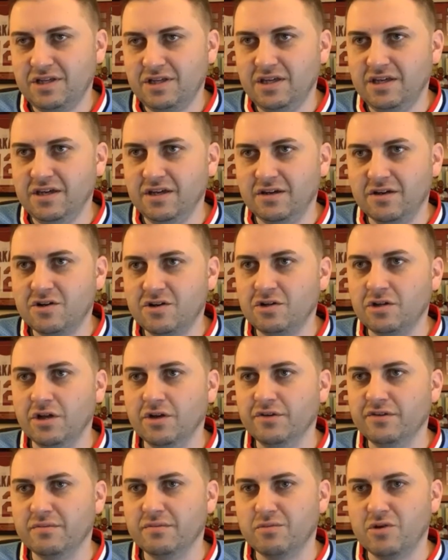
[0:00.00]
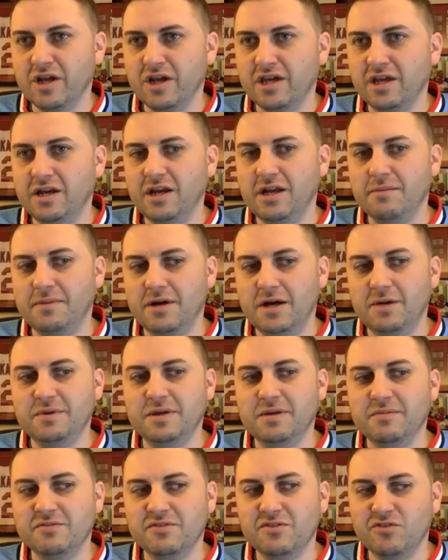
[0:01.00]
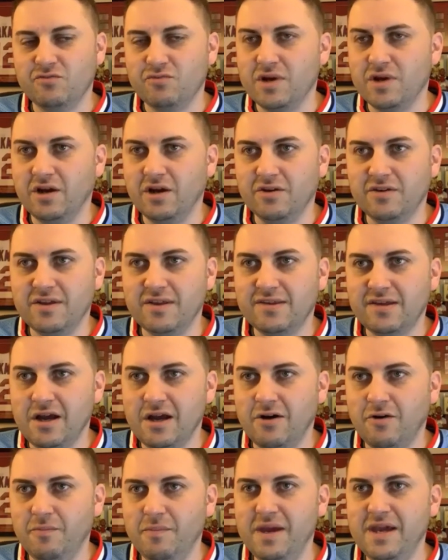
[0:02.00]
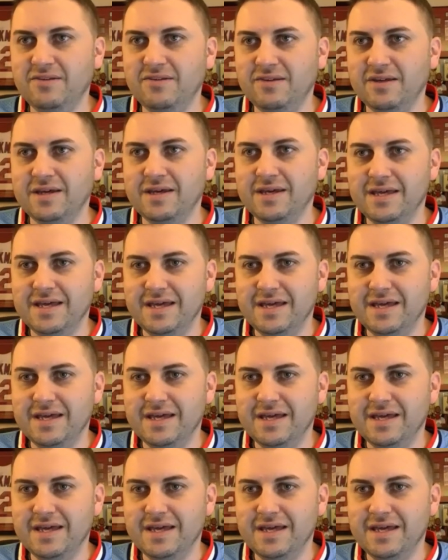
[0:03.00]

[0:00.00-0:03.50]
get close to breaking any of Bob Gibson's record. That's how amazing